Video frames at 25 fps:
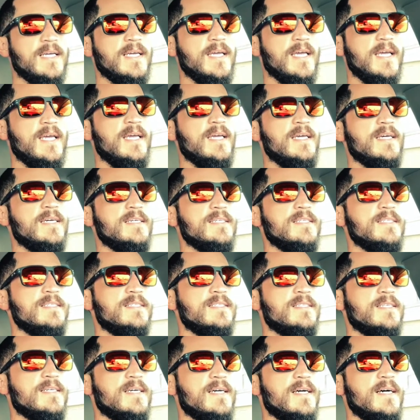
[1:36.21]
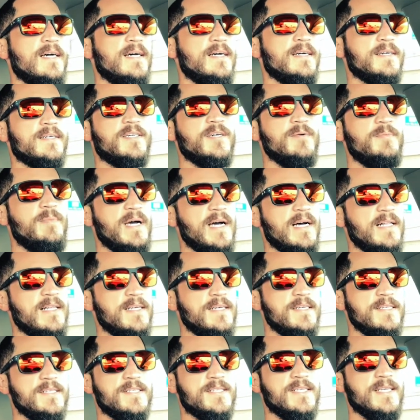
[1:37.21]
and
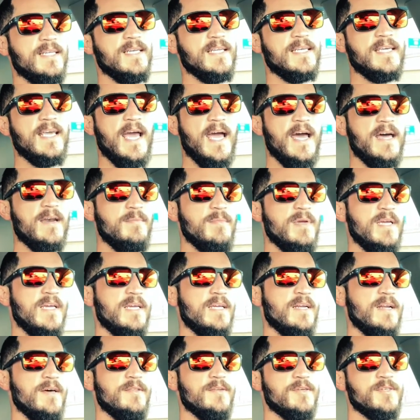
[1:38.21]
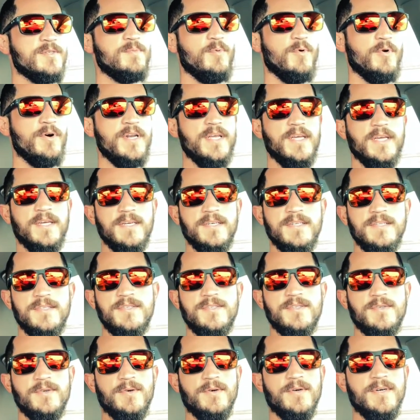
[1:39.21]
Cabela's and Academy and other sporting
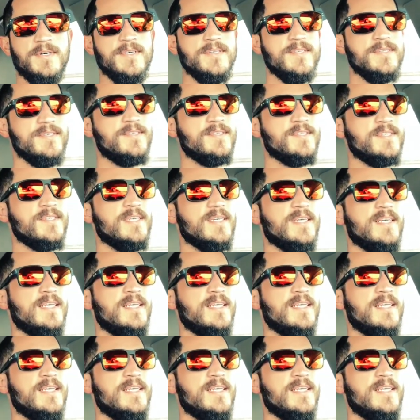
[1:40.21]
goods stores